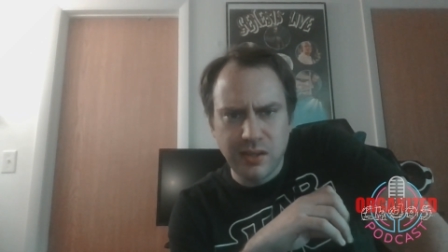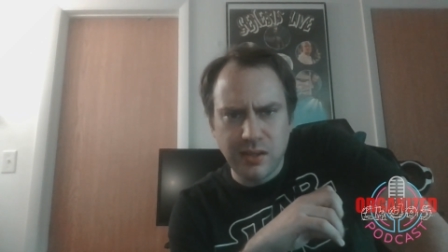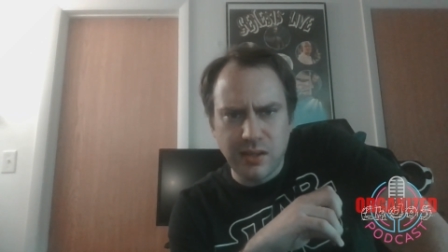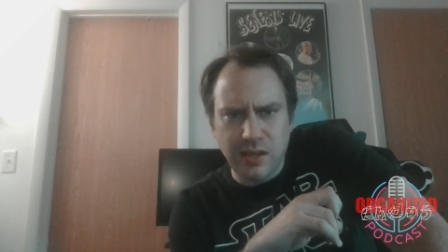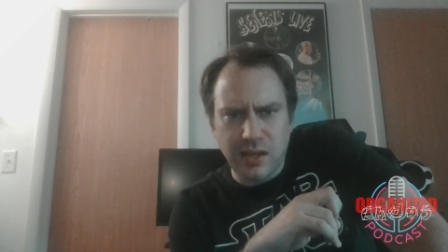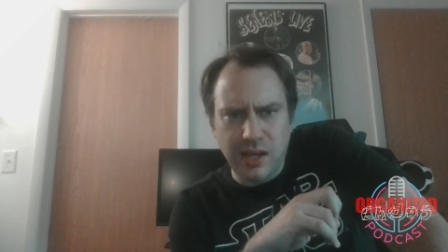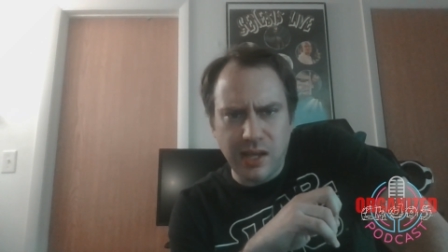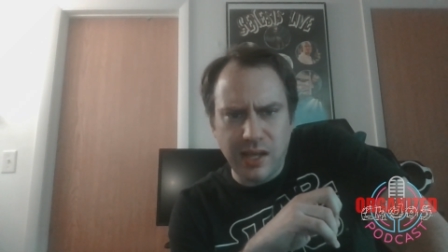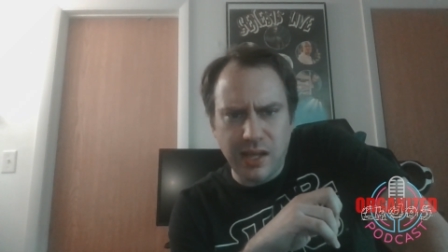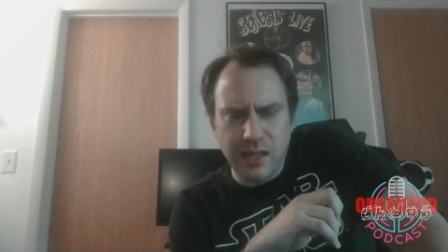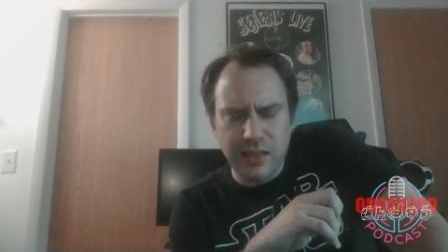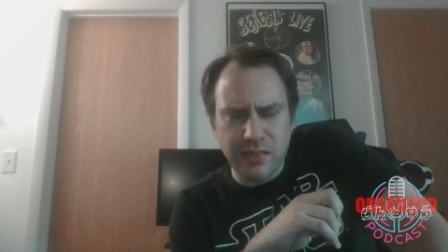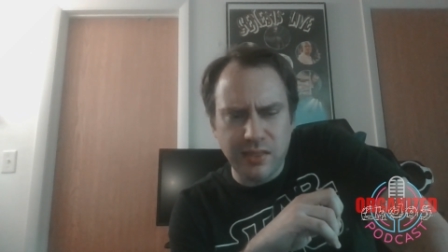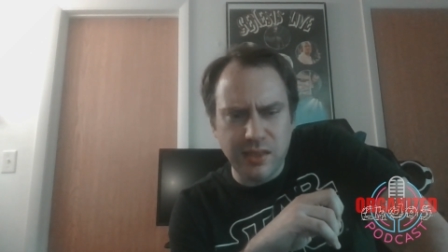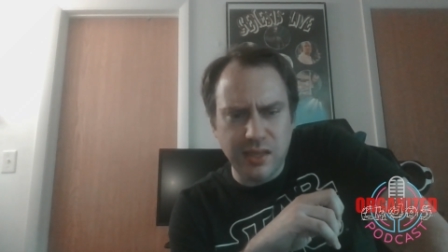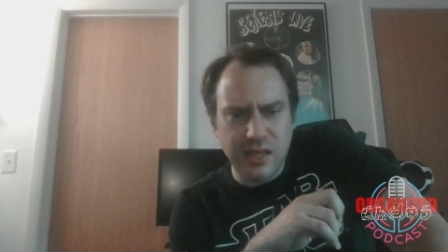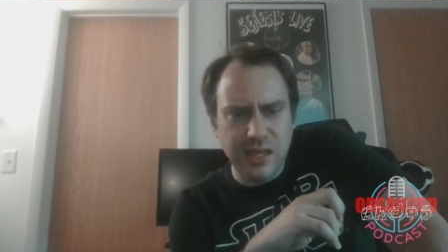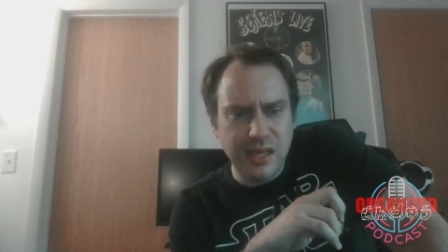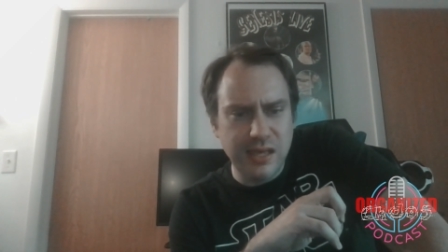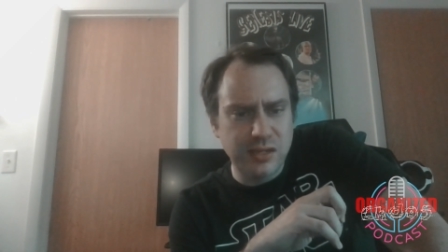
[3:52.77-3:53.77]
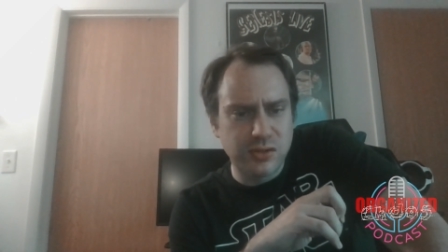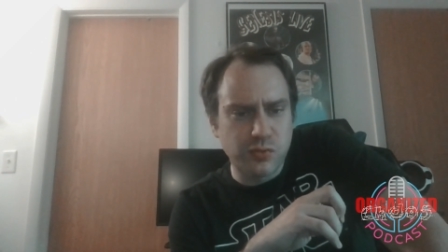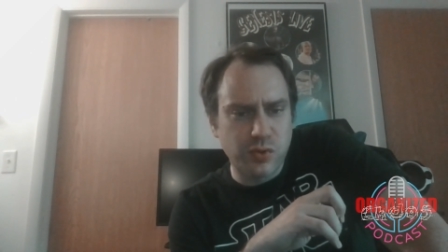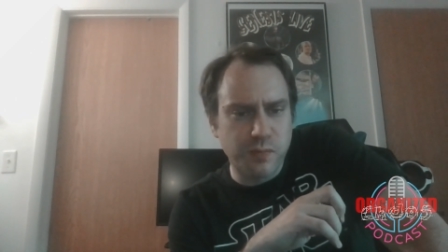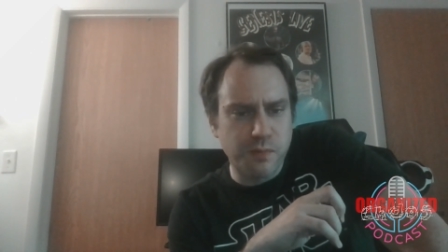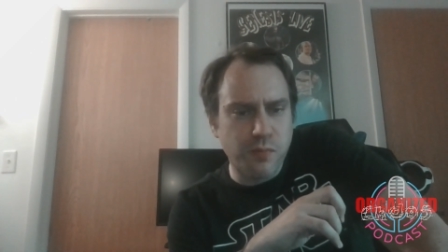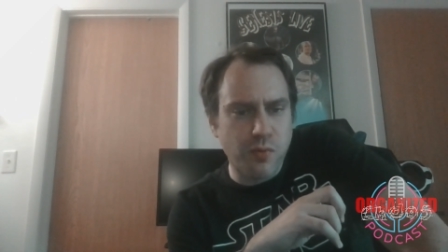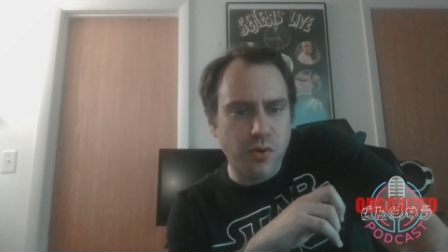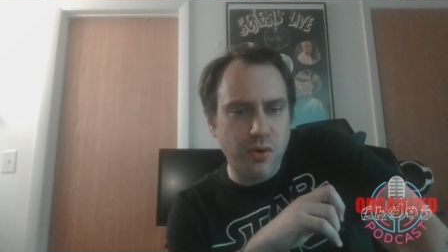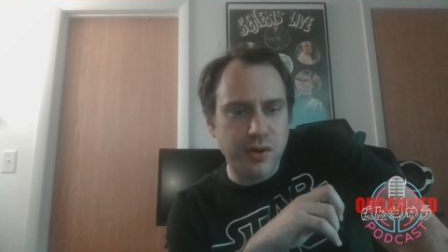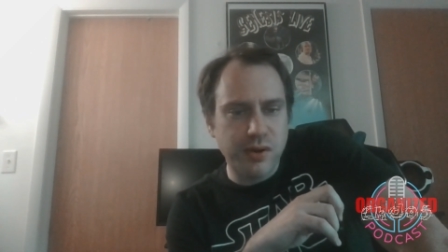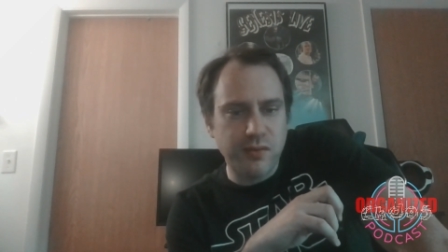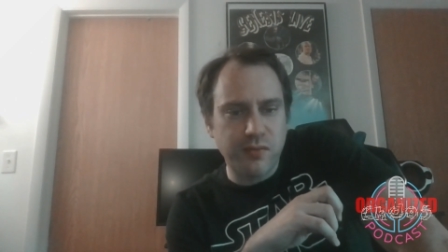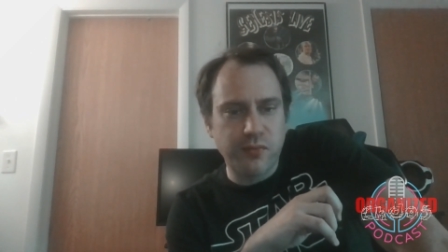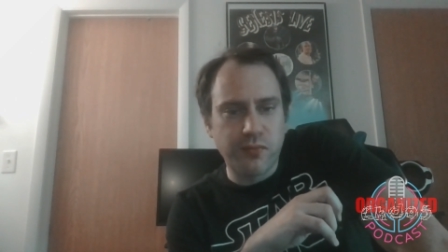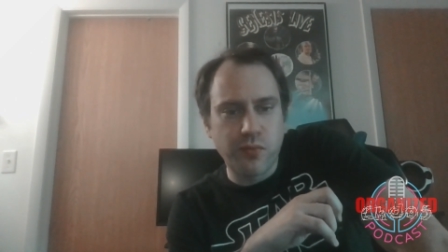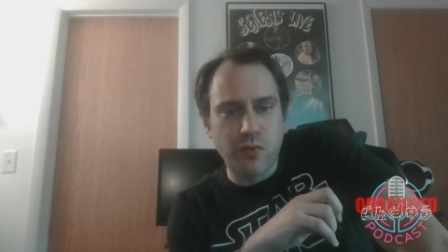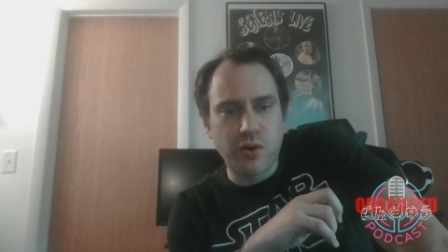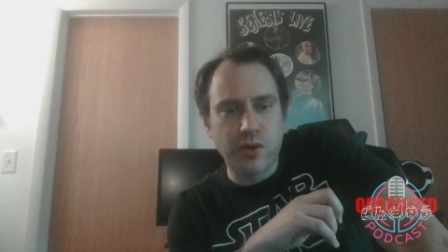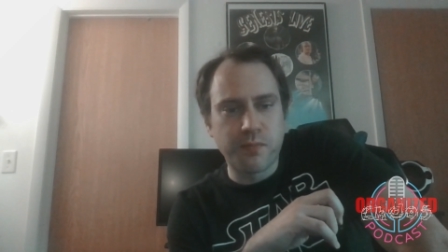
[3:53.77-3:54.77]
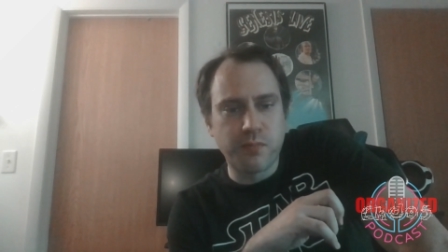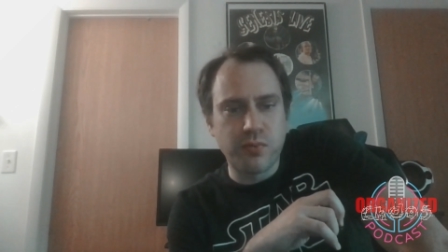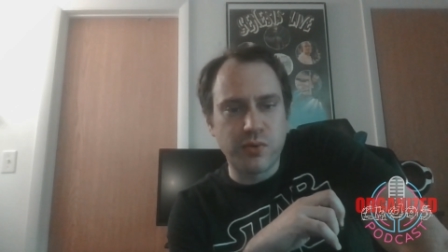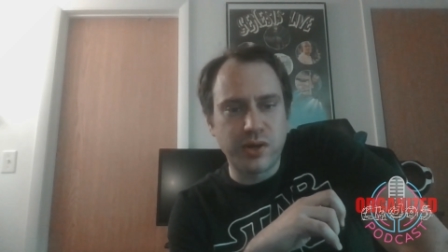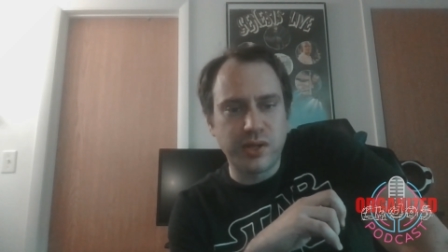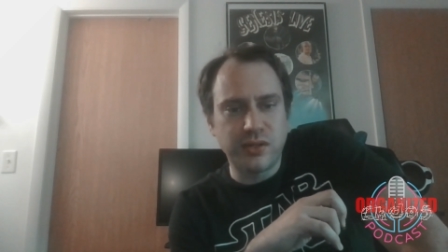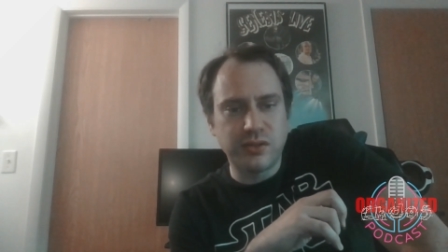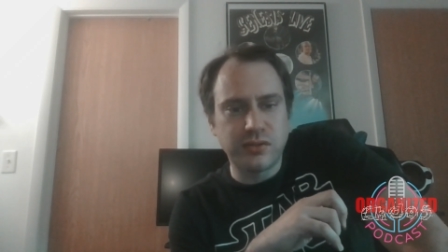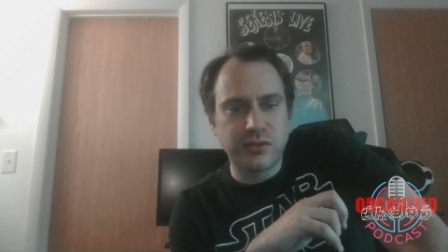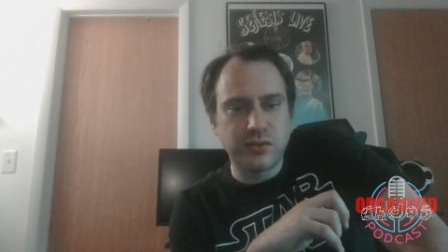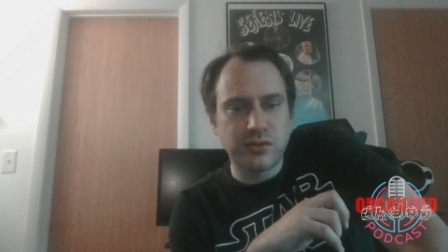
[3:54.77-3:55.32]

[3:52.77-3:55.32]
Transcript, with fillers: Uh, he has reported 4.2